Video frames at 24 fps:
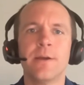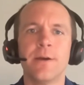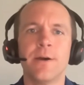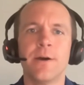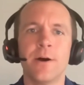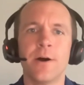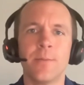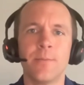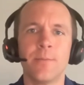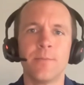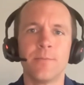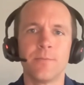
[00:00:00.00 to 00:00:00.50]

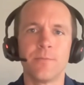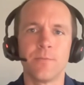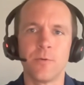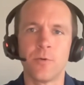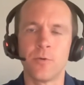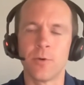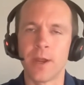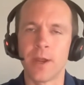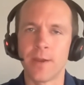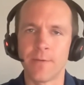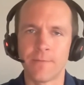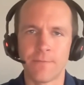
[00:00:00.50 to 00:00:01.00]
Um,
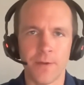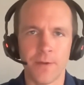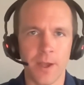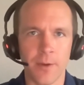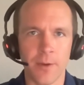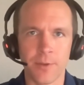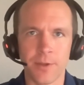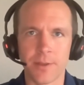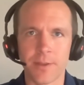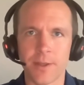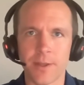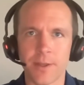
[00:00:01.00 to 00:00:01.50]
great
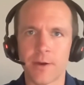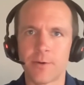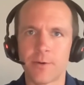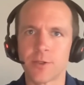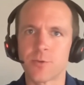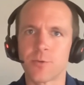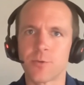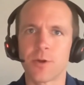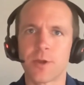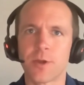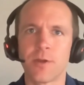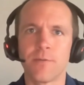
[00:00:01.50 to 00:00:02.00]
family that I
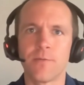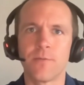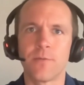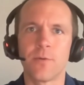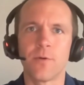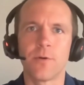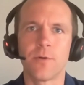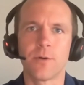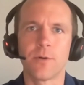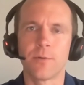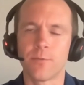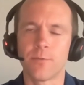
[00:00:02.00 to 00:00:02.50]
was working
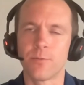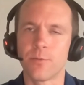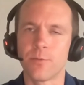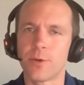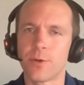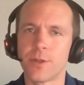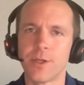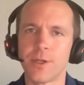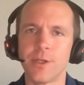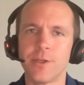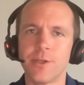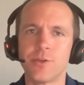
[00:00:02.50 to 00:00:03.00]
for,
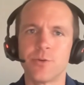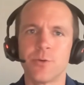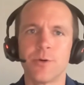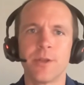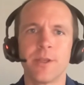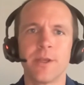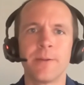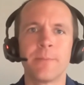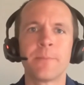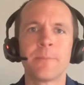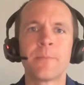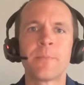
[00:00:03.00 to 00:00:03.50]
really
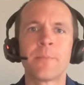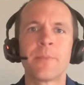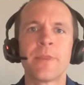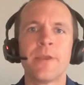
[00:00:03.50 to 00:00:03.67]
enjoyed it.